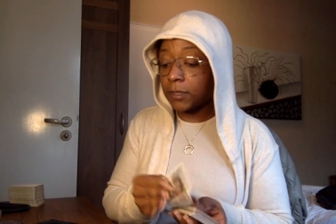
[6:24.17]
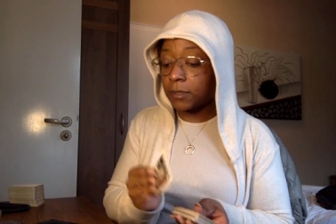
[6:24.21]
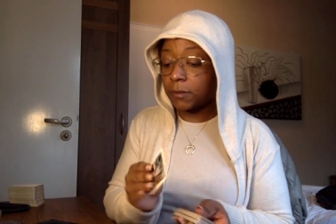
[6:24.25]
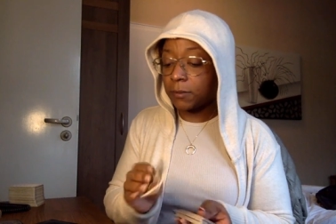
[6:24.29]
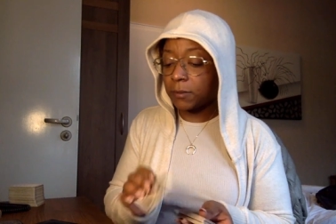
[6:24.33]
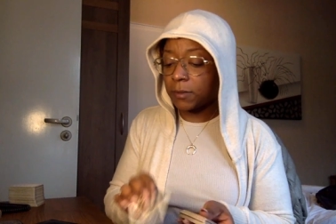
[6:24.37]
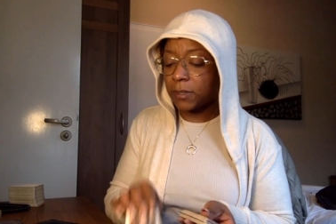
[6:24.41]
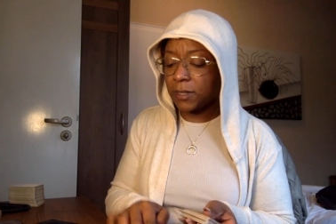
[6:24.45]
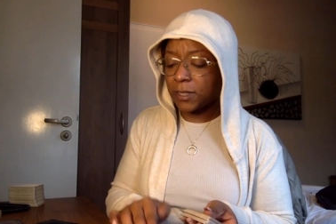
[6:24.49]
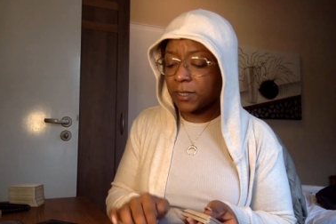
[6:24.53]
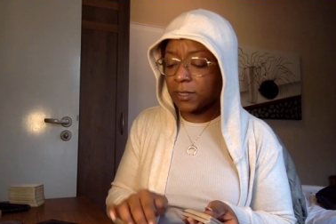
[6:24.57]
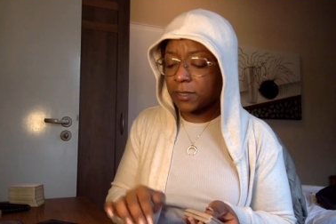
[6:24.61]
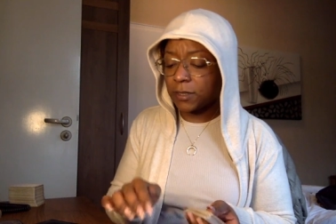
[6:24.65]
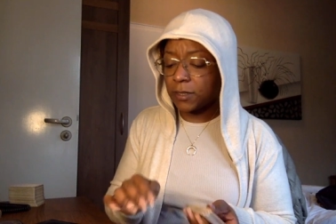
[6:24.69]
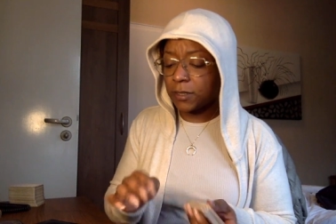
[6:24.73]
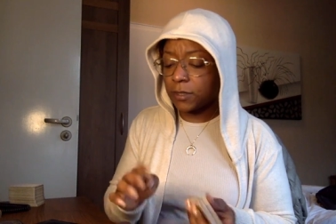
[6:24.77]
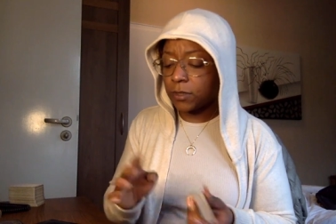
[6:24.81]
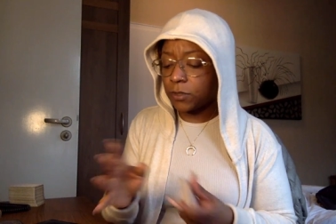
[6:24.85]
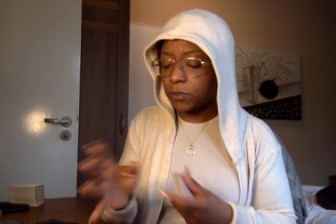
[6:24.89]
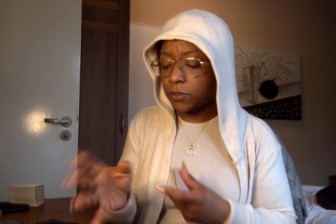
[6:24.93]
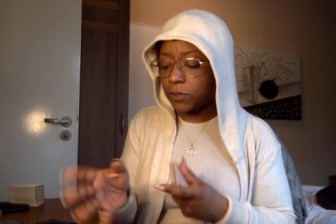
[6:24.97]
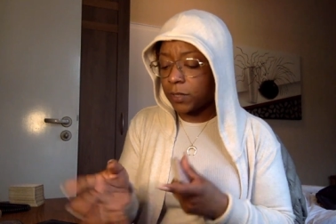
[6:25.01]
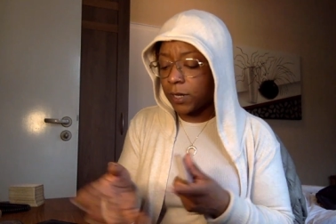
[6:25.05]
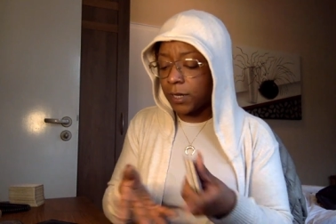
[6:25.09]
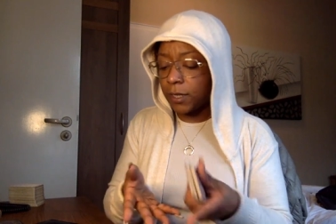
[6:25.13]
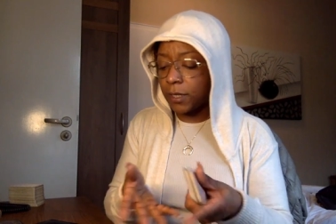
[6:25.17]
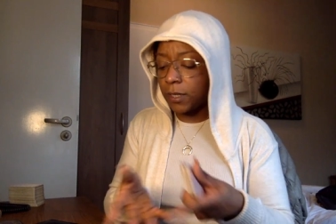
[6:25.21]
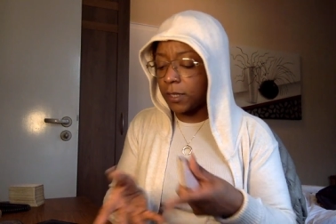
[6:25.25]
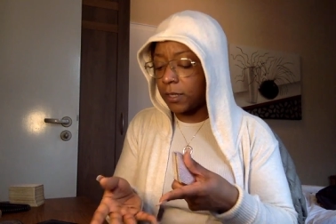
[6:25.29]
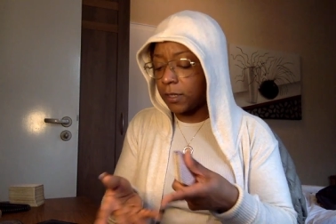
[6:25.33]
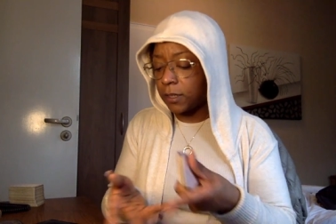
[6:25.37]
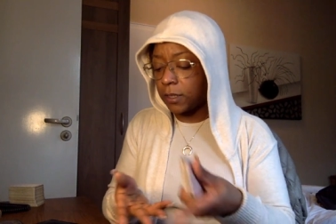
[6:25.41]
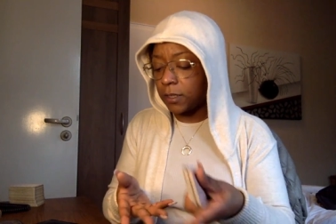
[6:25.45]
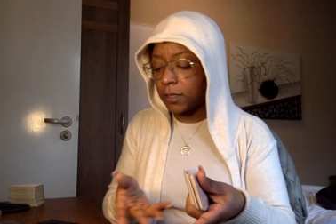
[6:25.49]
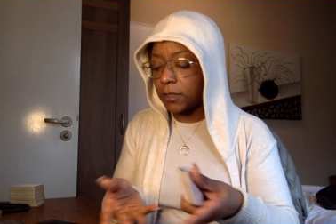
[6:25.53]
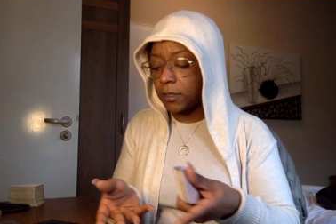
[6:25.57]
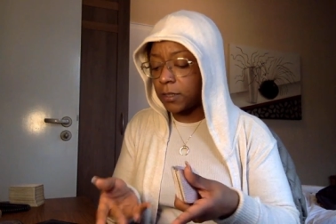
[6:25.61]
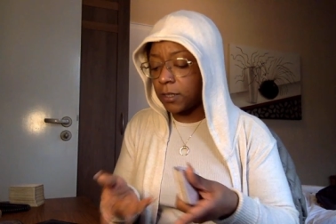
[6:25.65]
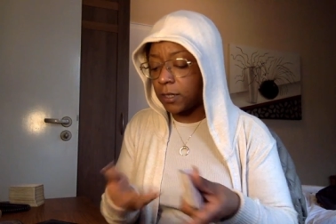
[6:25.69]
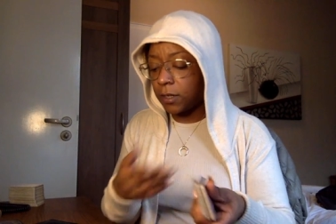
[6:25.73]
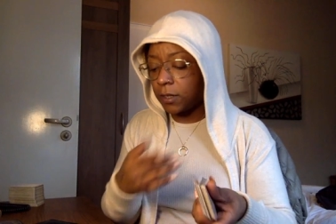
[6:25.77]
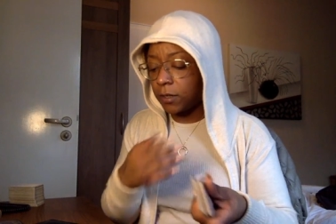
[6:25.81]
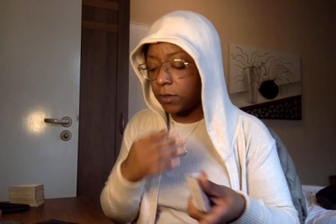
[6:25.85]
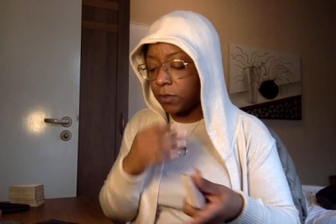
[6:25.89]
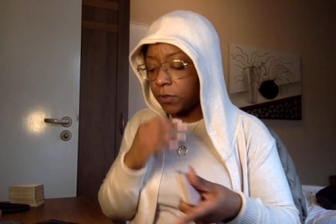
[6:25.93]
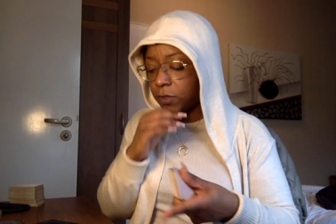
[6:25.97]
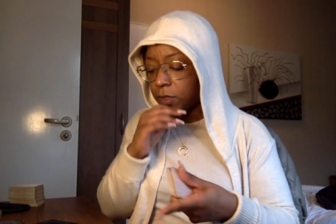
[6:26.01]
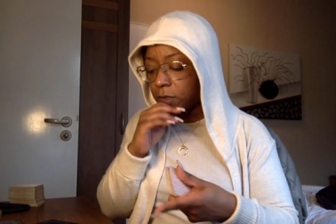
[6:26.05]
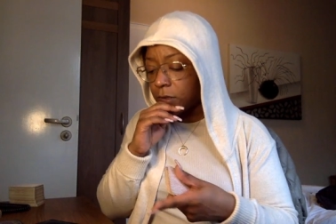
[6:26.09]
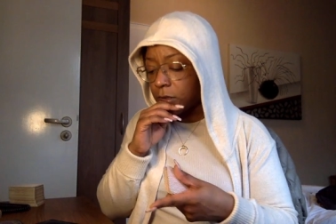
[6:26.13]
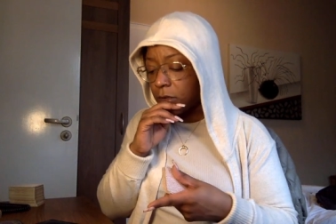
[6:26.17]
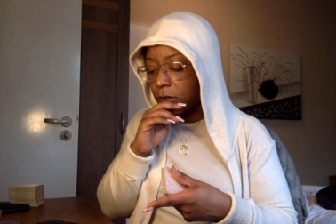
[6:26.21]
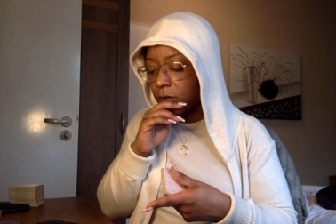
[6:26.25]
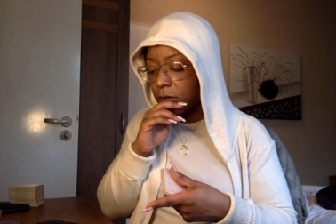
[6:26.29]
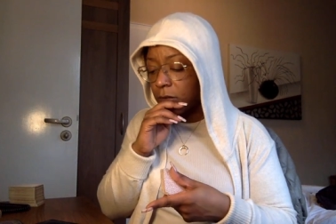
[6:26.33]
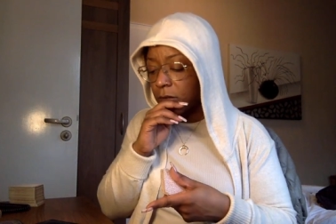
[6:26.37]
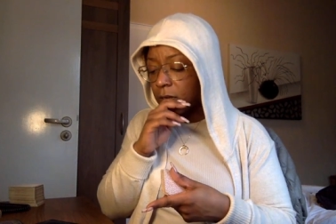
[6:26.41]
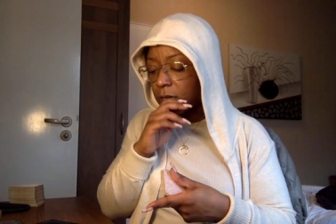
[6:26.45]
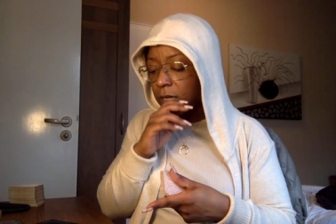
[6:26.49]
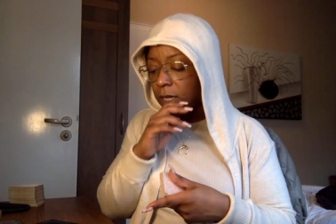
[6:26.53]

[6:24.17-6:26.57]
something that's distracting this energy.